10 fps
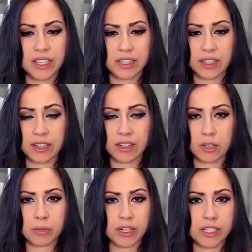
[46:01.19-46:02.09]
that
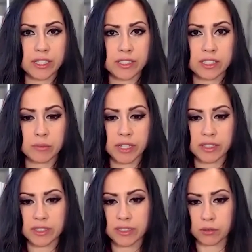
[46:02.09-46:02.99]
our body needs to
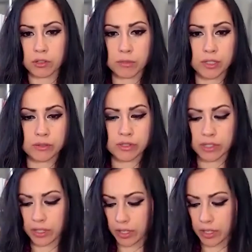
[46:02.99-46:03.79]
make these hormones.